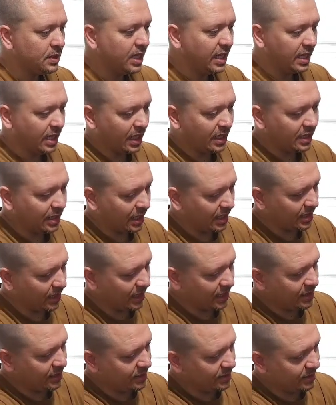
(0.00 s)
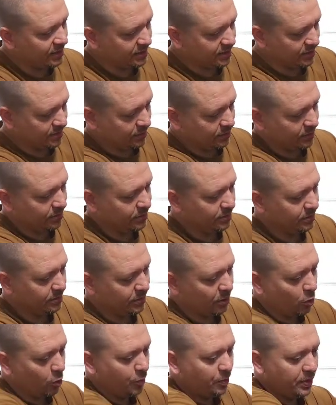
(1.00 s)
And I like this little
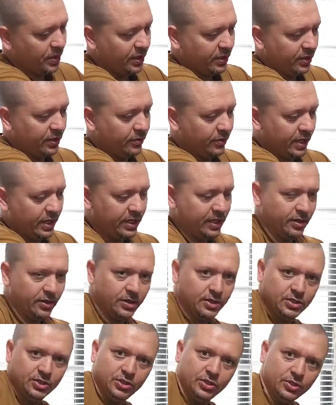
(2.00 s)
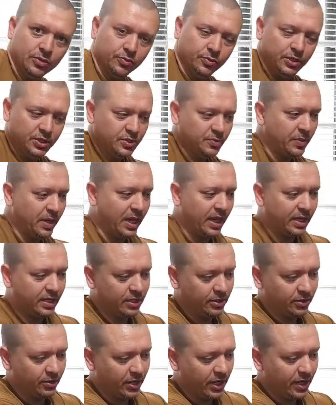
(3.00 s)
open area right here because you can reach back
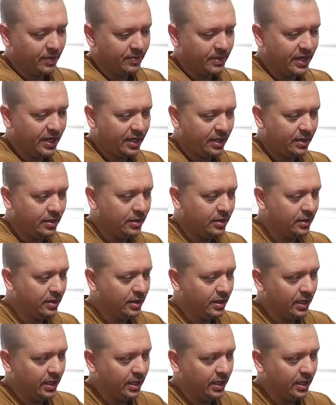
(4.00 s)
and grab that.